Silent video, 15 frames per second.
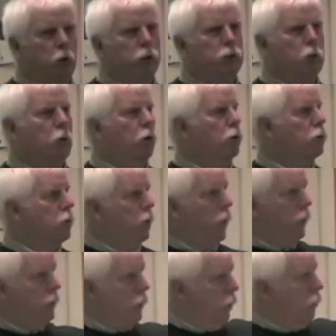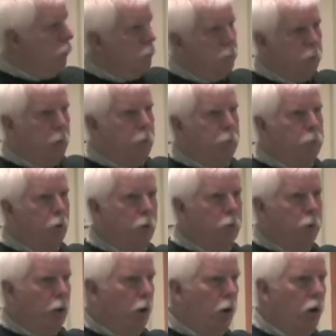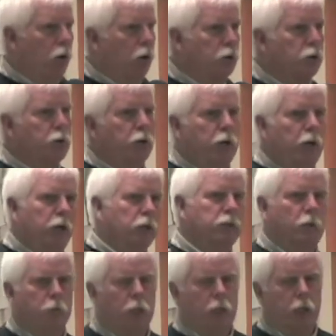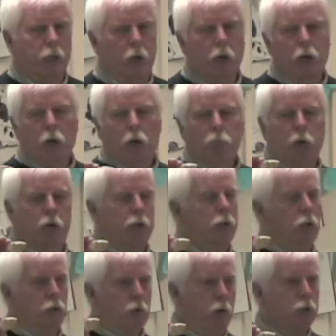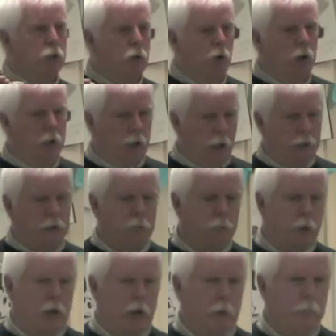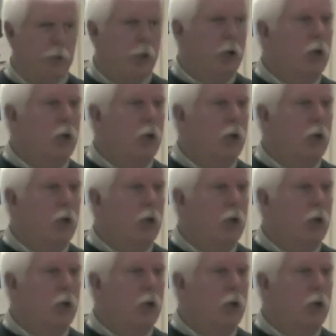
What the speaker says: red squirrels and the like, they'll maybe put them in a hollow tree or something like that. But the gray squirrel, he likes to bury them.